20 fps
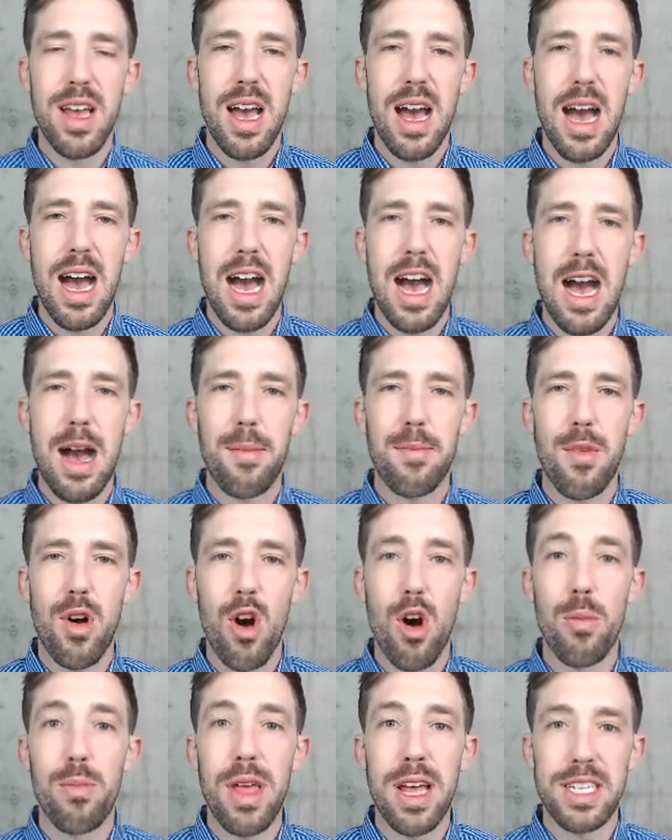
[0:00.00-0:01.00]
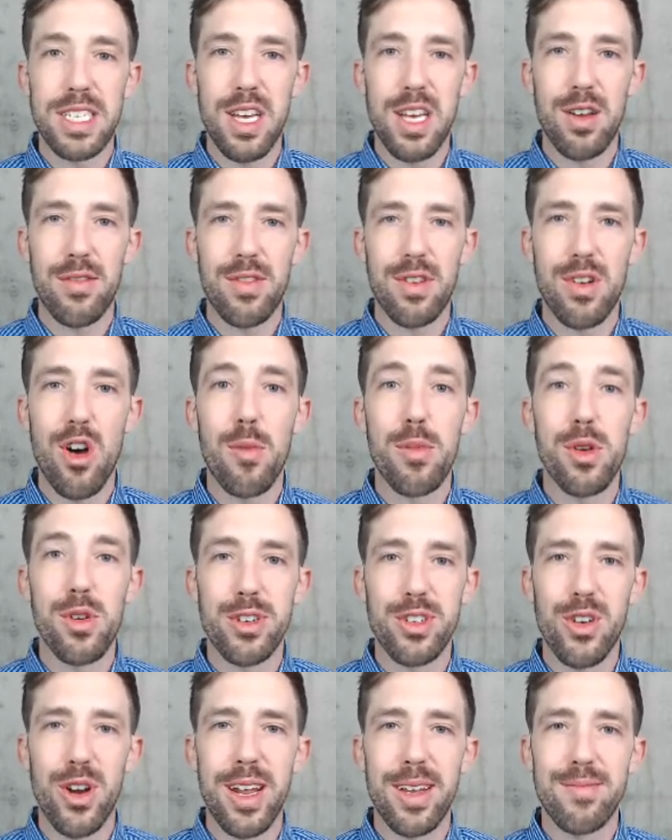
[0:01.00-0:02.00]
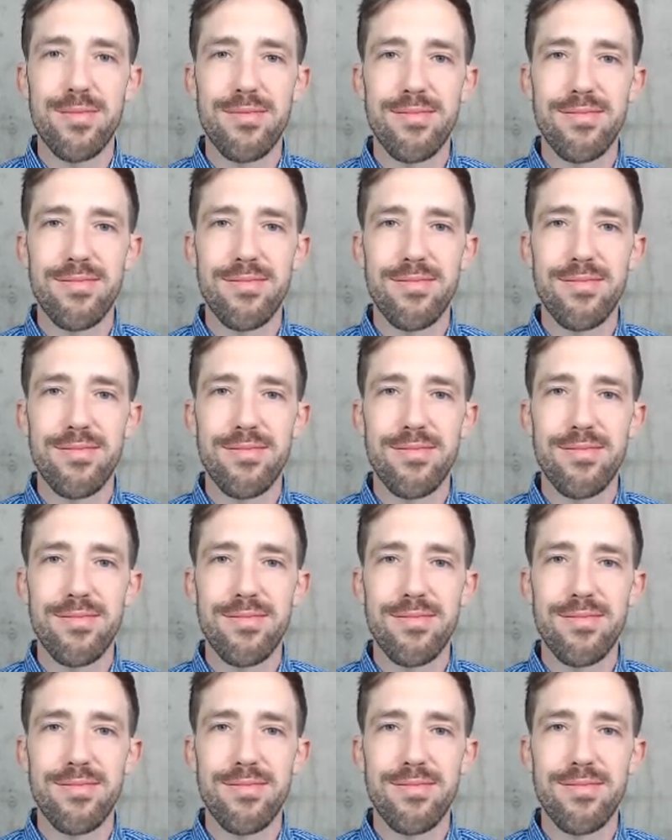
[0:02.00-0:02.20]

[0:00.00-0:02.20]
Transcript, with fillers: Um, hope that's helpful. Hope you enjoyed it.